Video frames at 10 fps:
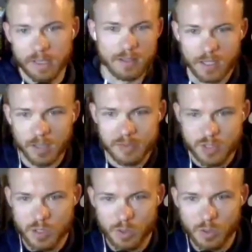a handoff
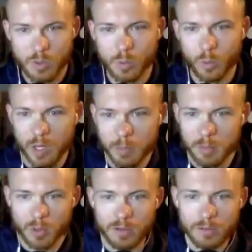to where
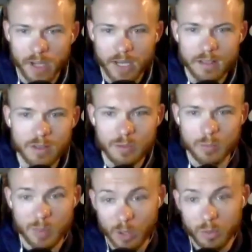people can find
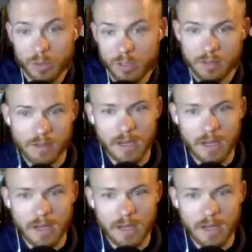you both,